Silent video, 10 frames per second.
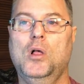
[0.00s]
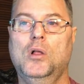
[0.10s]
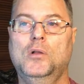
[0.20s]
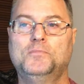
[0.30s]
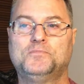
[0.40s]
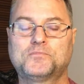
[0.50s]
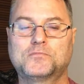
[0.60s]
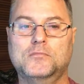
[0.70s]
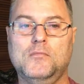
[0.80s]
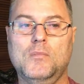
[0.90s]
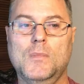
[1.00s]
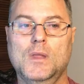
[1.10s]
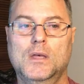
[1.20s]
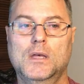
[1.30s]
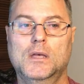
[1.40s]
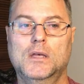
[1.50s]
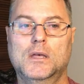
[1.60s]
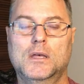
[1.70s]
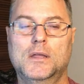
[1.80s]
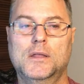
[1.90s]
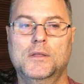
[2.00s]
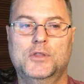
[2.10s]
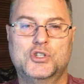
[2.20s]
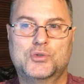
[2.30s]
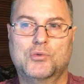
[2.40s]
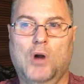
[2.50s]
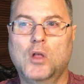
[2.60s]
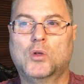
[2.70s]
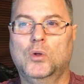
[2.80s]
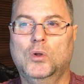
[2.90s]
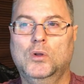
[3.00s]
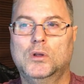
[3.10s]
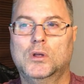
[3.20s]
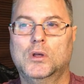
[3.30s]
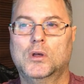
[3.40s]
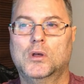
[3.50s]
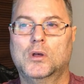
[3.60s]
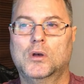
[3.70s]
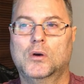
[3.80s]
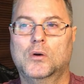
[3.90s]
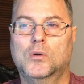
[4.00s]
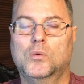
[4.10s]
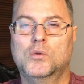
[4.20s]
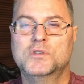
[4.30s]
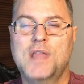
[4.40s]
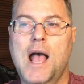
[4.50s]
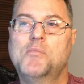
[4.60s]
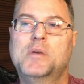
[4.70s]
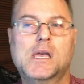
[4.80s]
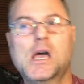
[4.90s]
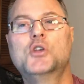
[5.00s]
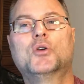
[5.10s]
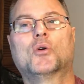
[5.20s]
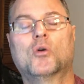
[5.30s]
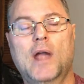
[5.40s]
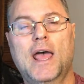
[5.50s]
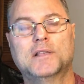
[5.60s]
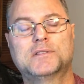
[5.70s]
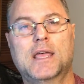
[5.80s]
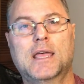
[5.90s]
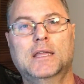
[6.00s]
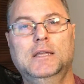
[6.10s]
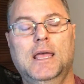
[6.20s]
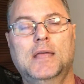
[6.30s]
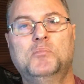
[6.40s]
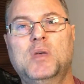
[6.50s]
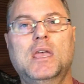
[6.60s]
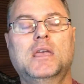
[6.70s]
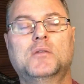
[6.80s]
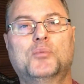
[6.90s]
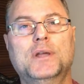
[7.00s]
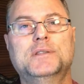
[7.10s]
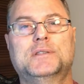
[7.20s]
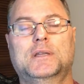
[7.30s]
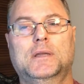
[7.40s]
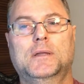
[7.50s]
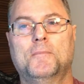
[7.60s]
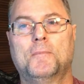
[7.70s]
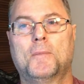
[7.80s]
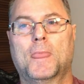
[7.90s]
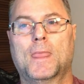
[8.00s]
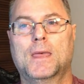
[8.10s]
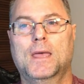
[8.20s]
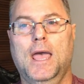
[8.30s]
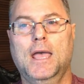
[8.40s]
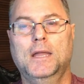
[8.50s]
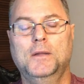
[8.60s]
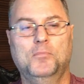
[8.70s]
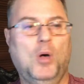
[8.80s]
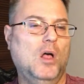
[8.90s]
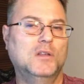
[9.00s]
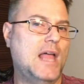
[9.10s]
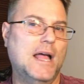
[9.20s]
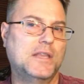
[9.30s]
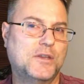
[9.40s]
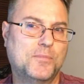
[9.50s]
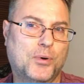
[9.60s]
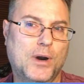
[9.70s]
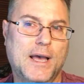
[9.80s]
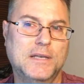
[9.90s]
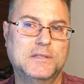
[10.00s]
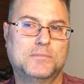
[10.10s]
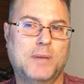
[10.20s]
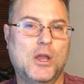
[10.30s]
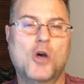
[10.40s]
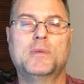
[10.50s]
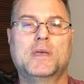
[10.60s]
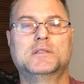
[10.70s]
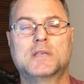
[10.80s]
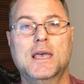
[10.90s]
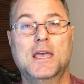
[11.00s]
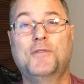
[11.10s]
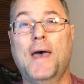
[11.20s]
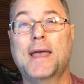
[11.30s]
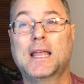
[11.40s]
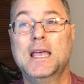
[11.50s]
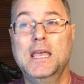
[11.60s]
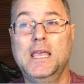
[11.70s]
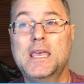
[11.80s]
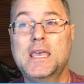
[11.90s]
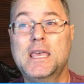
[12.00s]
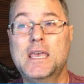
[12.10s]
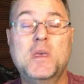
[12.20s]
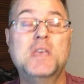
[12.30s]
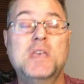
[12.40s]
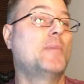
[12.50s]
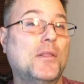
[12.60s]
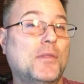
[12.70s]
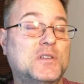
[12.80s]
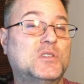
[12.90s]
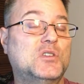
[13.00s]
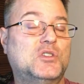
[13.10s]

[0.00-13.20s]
the struggle was now being under arrest and, and being in prison. And Paul's not depressed, by no means. In fact, he speaks about the situation thankfully